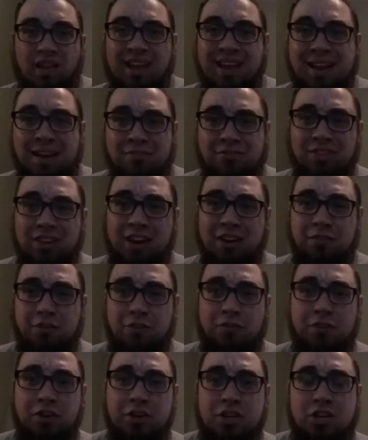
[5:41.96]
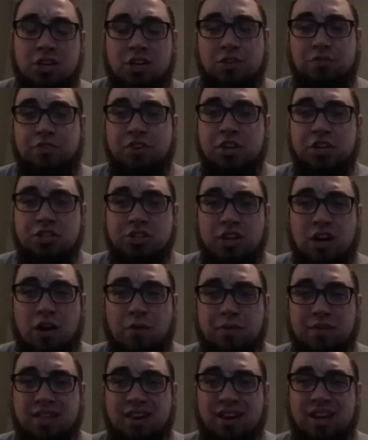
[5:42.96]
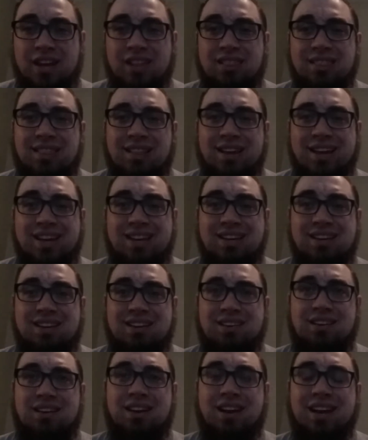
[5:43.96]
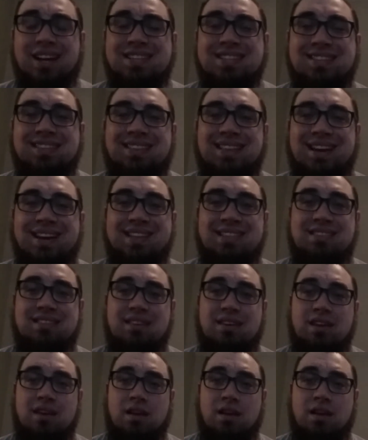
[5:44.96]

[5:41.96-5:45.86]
After that, if you finish it off with a nice light,